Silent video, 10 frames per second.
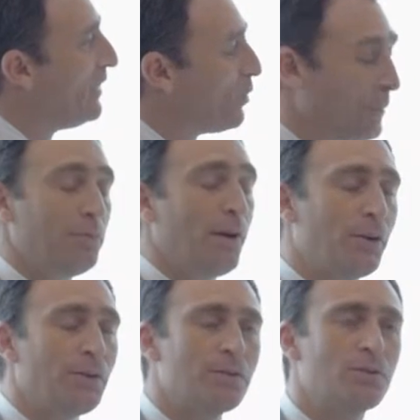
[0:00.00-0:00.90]
So my
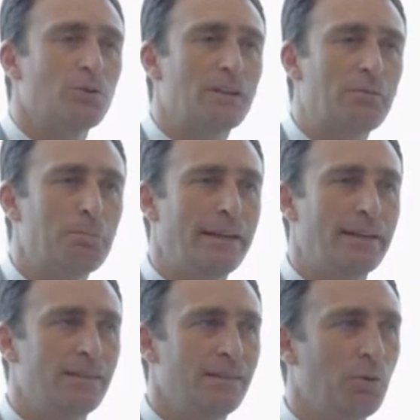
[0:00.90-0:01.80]
father took that plane.